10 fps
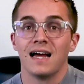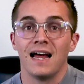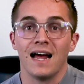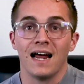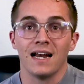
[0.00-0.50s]

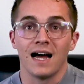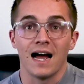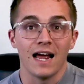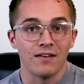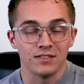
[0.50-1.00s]
and
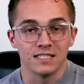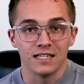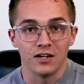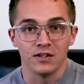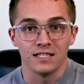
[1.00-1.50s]
I have to
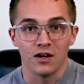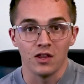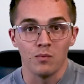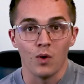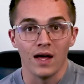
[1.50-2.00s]
sit there and tell
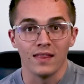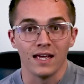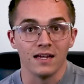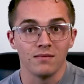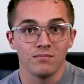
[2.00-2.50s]
them why
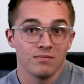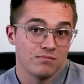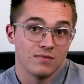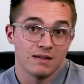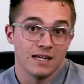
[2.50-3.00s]
they
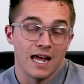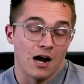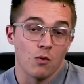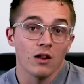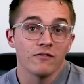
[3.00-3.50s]

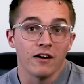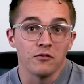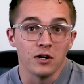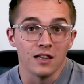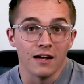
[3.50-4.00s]
can't qualify
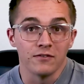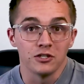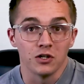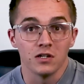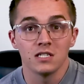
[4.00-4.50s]
for any life
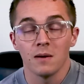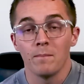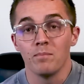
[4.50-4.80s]
insurance.